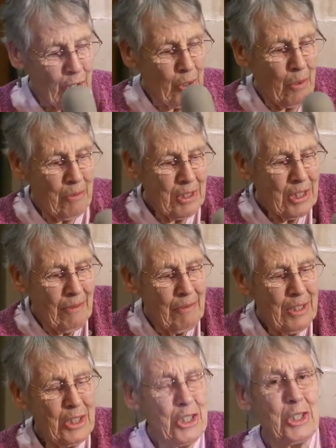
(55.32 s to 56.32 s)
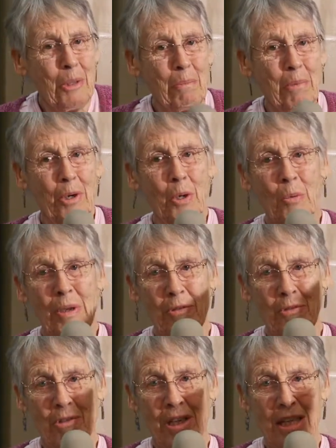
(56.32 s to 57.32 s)
So this, this is the book
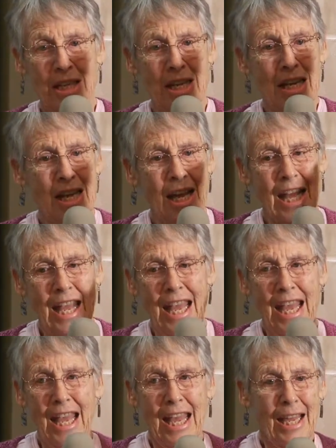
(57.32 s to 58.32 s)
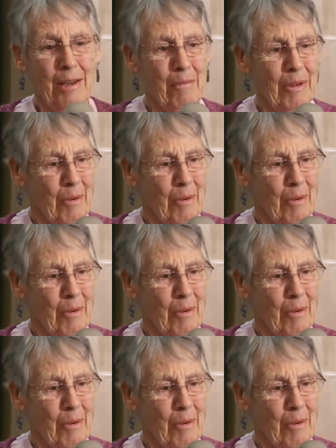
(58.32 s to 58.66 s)
we've written, and